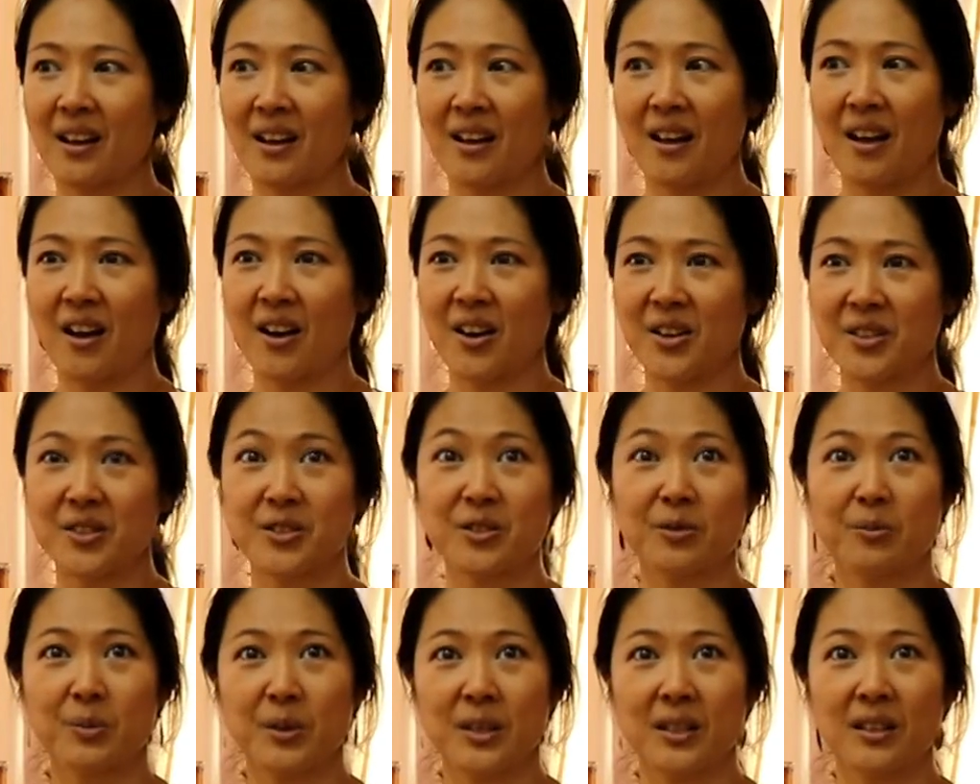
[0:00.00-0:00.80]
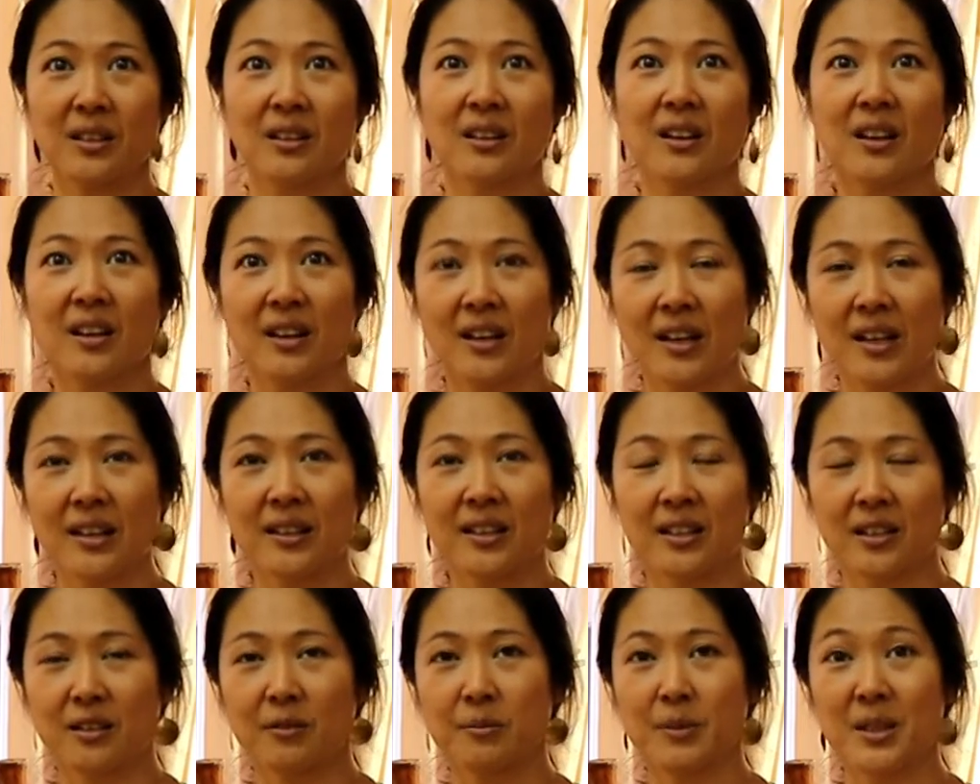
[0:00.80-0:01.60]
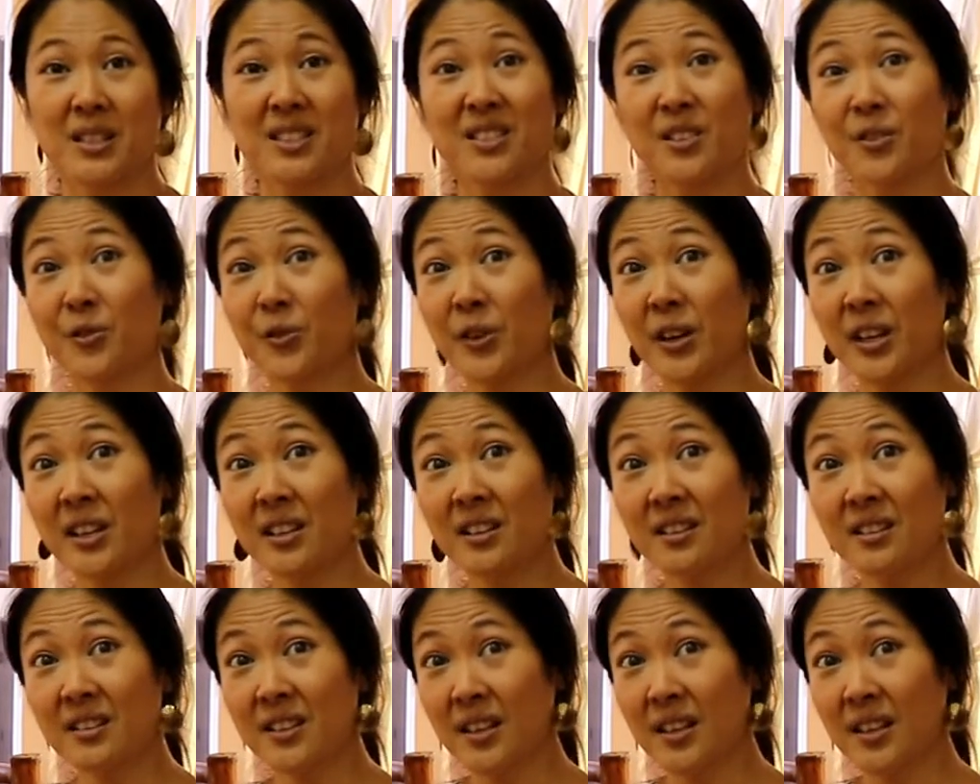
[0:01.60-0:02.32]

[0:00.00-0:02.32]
ours to be a little bit different